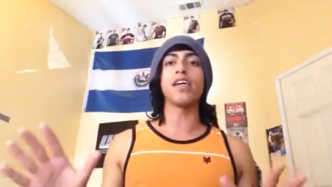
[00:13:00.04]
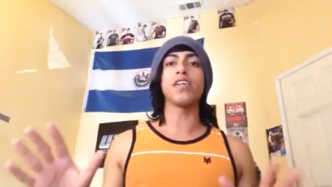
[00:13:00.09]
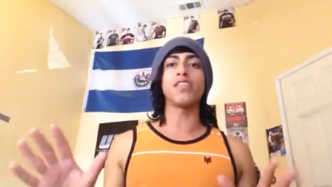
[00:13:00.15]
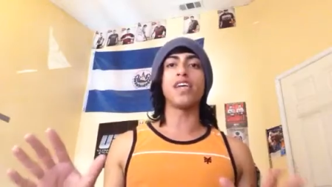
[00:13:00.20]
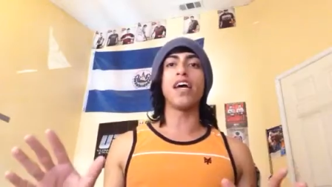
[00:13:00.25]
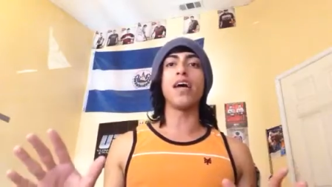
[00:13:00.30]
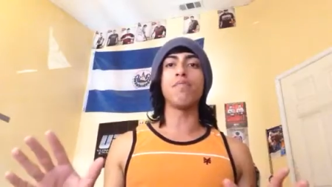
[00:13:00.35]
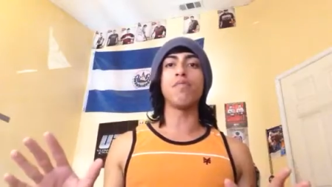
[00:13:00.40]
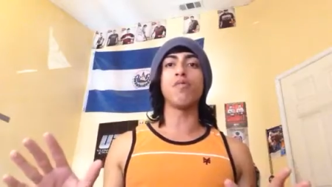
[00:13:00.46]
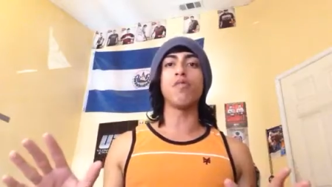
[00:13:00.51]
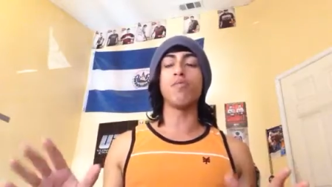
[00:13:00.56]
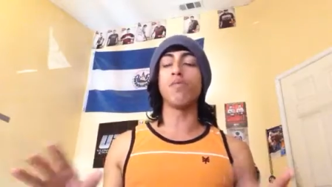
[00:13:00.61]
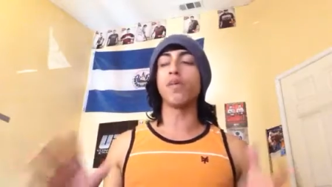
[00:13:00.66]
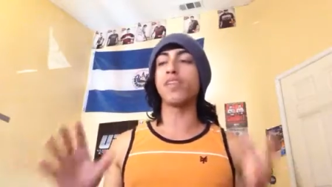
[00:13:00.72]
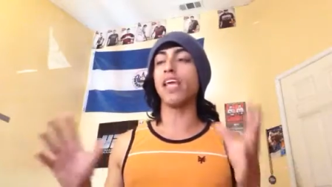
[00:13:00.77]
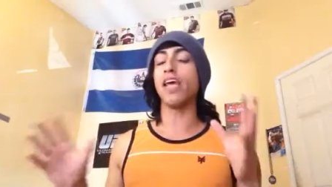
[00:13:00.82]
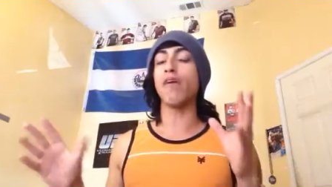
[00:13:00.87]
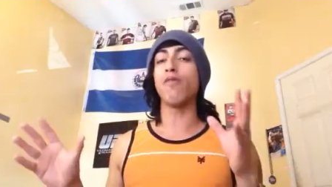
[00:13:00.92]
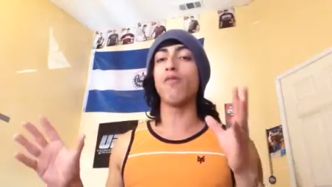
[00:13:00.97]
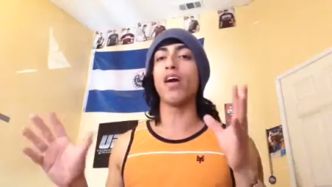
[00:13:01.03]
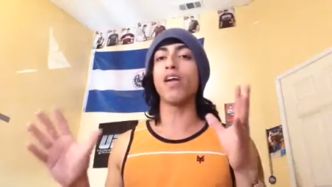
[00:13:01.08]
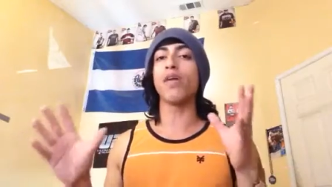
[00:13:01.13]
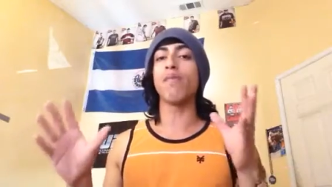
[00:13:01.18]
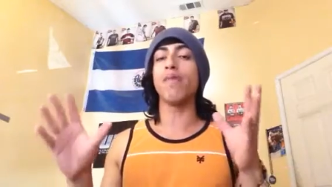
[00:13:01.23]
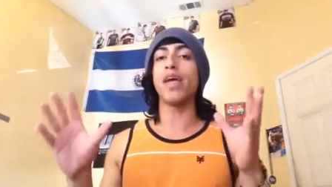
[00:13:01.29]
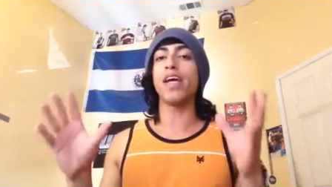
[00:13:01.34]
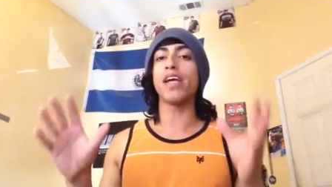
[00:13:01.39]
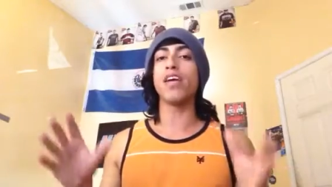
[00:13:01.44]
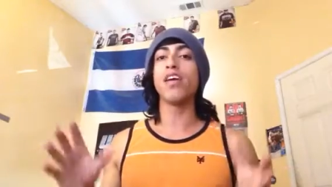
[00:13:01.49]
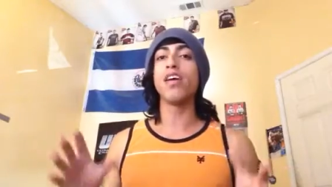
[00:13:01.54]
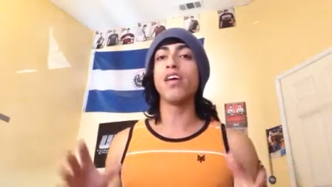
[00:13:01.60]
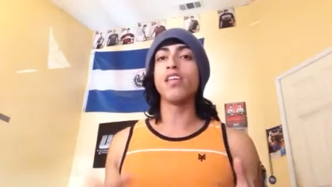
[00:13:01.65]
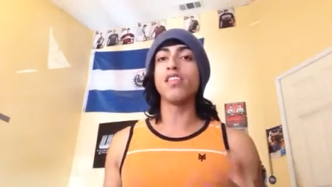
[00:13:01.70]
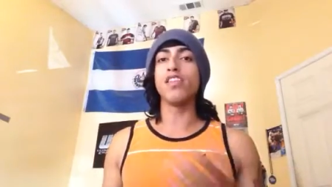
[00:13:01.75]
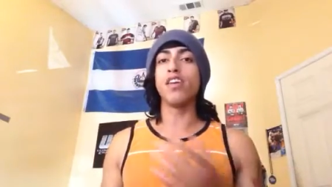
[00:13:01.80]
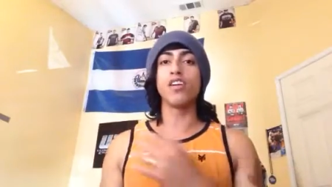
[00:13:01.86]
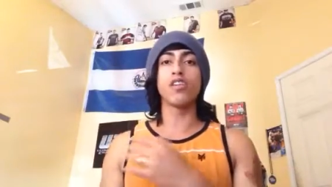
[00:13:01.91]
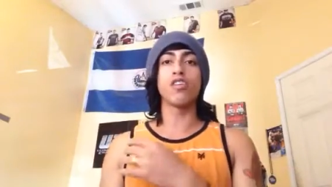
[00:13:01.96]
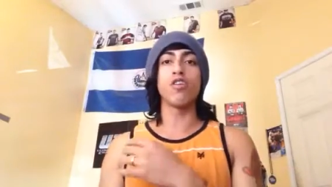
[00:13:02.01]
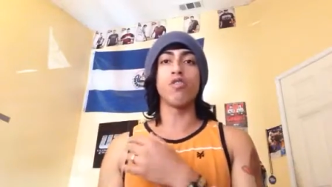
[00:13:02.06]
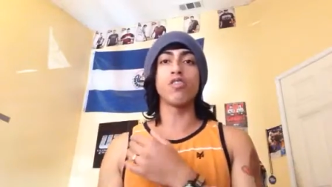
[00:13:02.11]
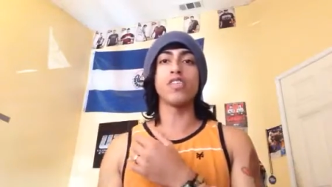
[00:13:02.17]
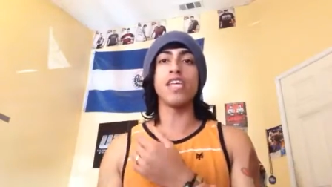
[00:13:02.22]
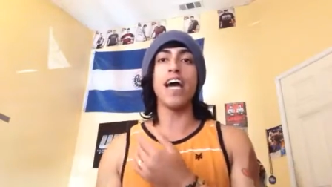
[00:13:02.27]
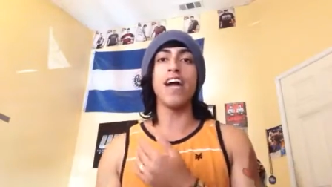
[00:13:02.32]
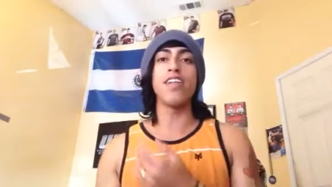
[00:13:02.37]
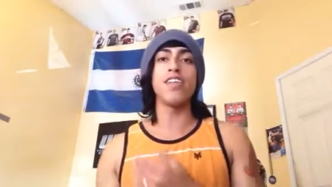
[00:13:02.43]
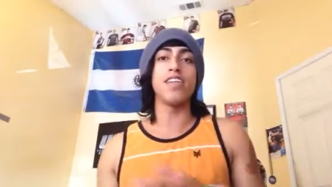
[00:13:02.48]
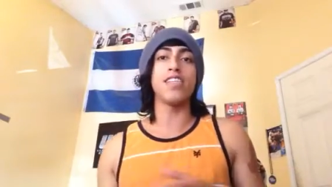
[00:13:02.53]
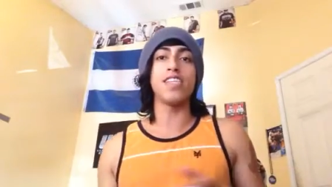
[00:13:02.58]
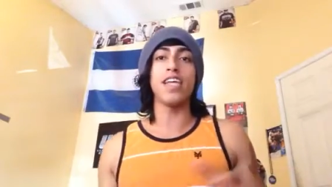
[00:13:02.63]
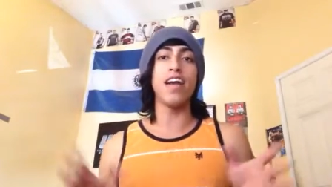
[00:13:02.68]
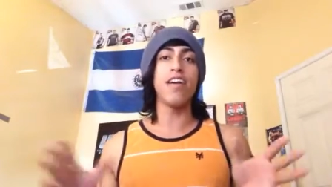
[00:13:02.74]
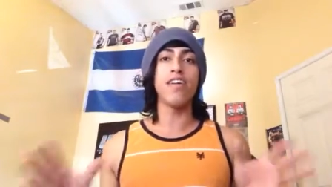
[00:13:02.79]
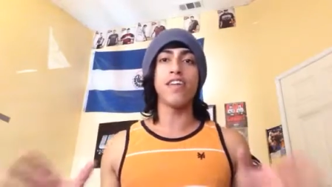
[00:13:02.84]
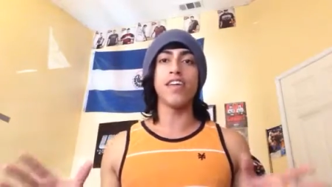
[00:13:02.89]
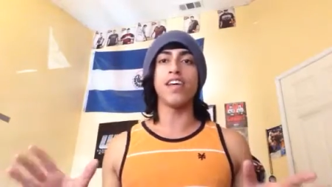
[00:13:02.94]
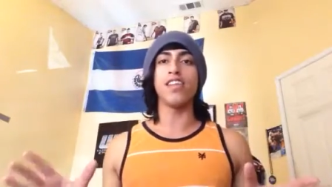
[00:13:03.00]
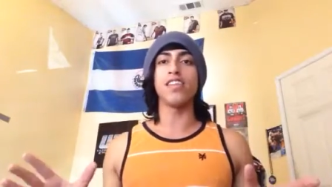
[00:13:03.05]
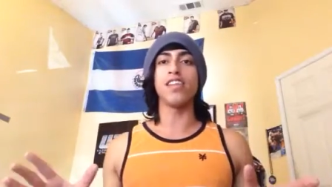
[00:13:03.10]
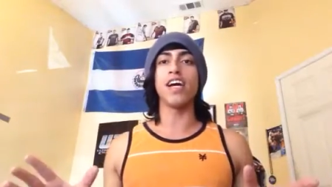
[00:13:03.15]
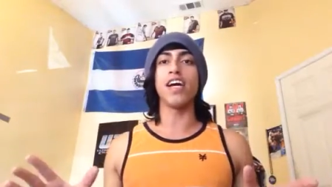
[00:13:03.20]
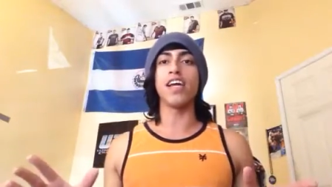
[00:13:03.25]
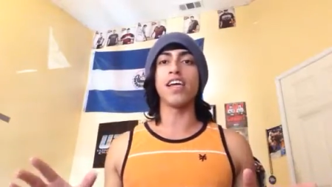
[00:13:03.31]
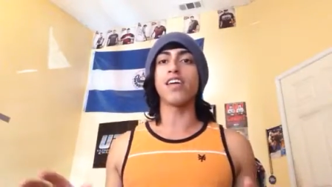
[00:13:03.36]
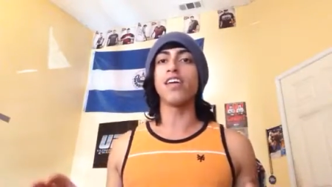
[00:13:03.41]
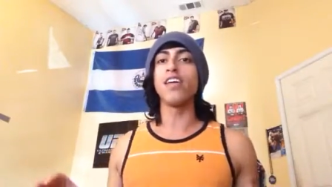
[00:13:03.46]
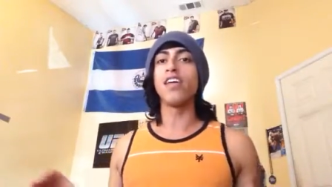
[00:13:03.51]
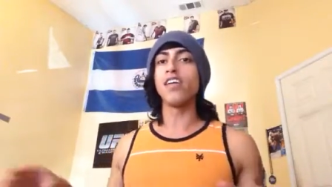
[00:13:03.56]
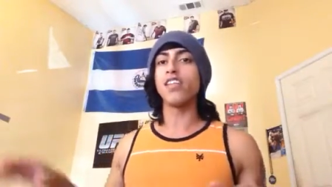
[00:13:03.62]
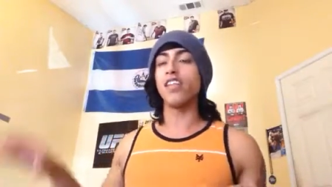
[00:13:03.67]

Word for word: example, but they want to make they're totalitarian like.